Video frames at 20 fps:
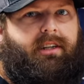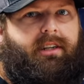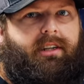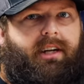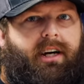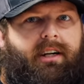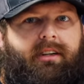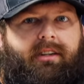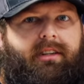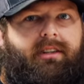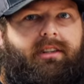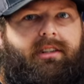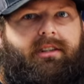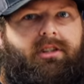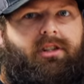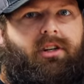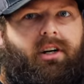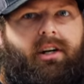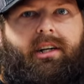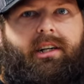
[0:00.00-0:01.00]
and I think
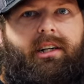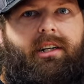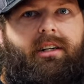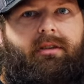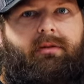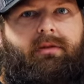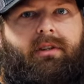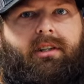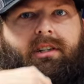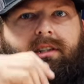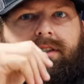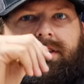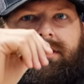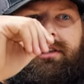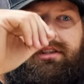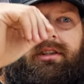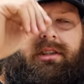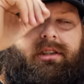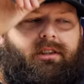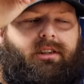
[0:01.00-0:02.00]
that's great
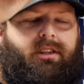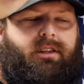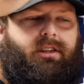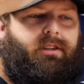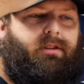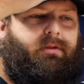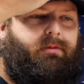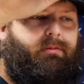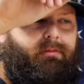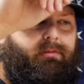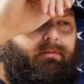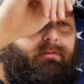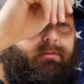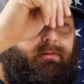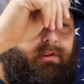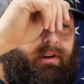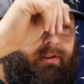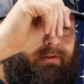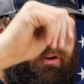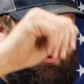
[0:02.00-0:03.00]
because um,
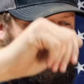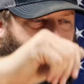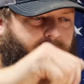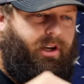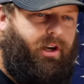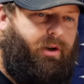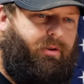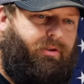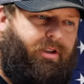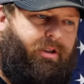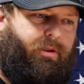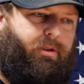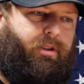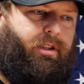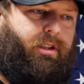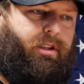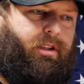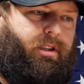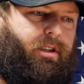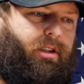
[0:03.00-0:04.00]
if you can go to
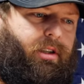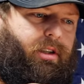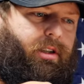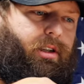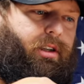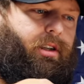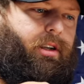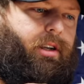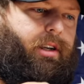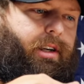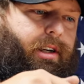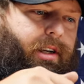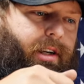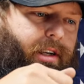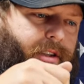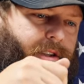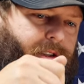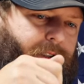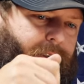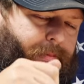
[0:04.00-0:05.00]
it
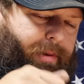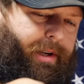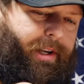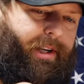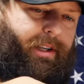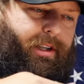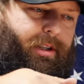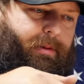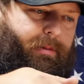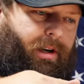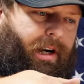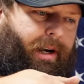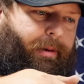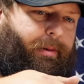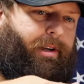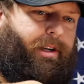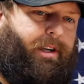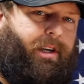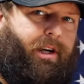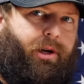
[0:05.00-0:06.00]
and just pick it up, grab
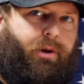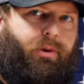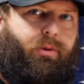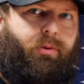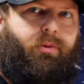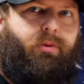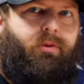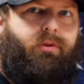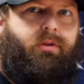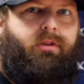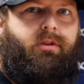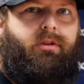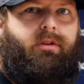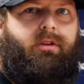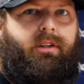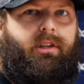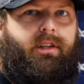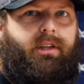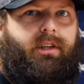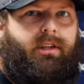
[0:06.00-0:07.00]
it, and go,
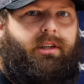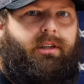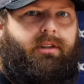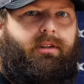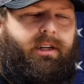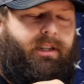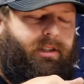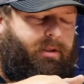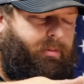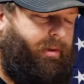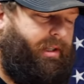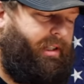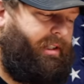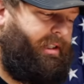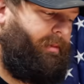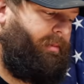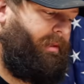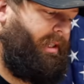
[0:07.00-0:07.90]
then it, it speeds up